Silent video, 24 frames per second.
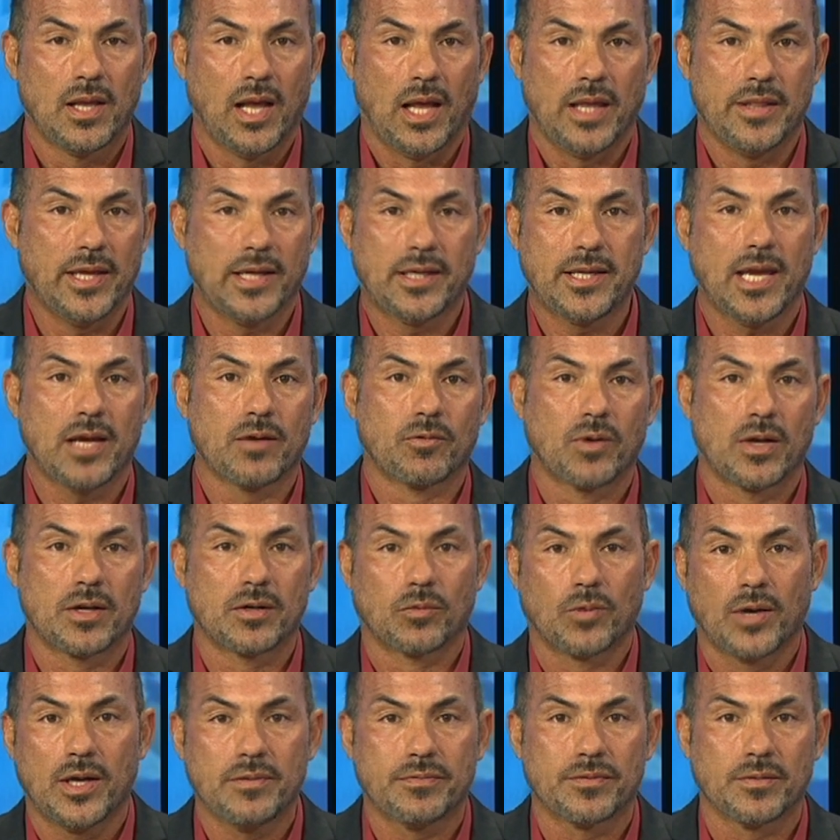They can't run
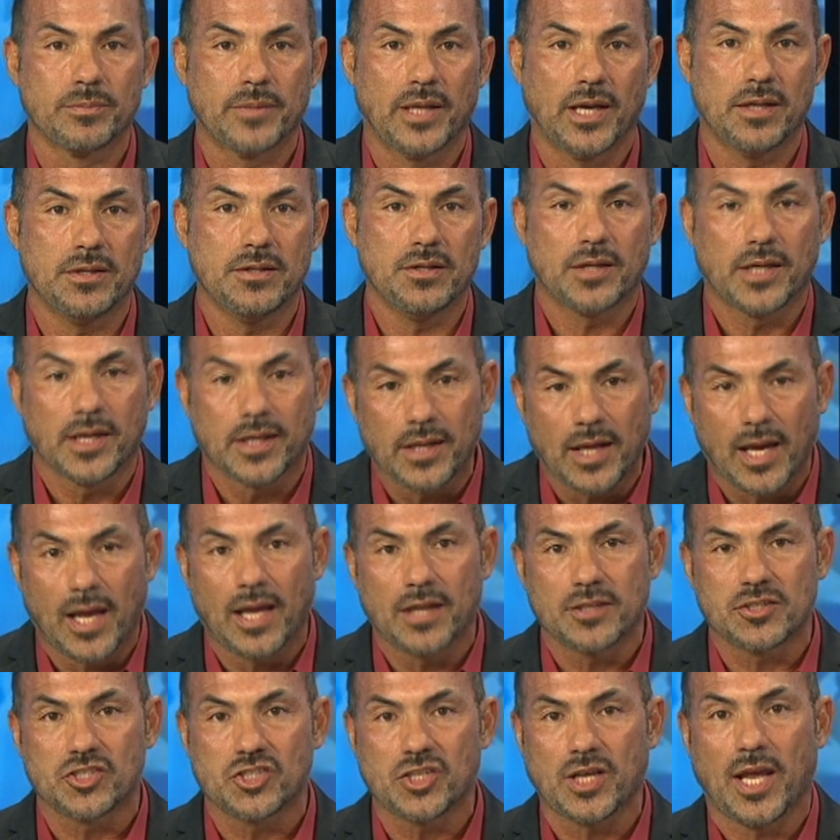away from that. You
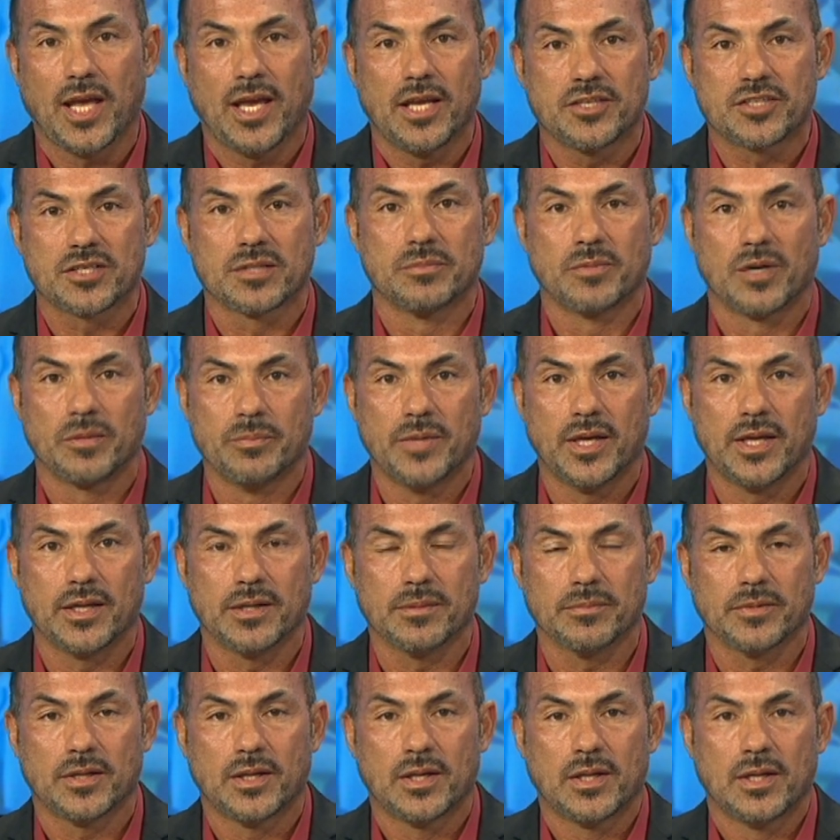cannot change the
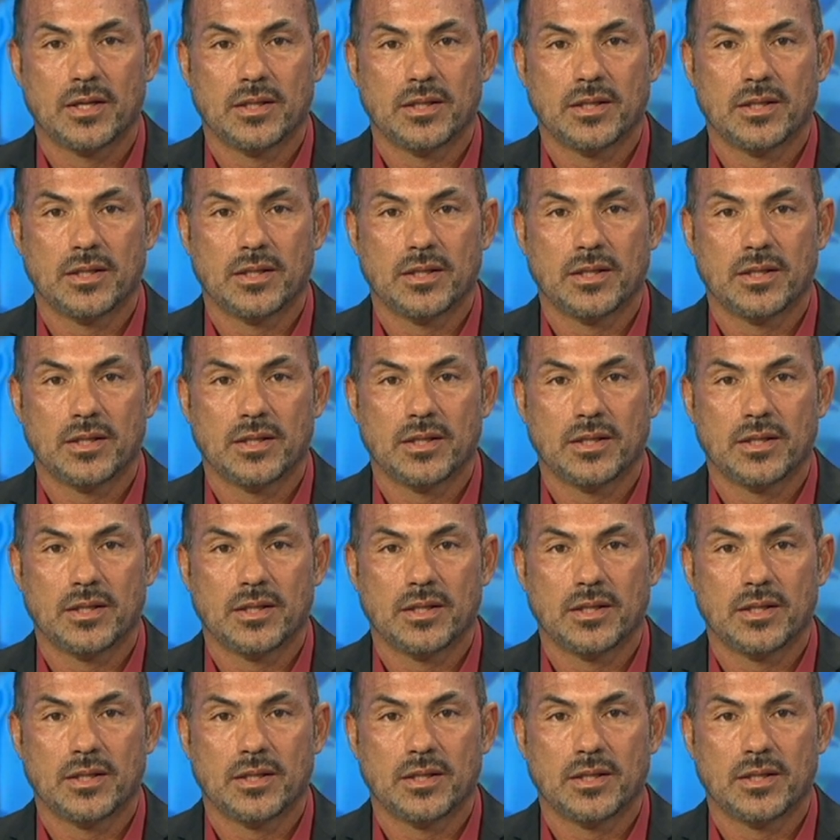momentum.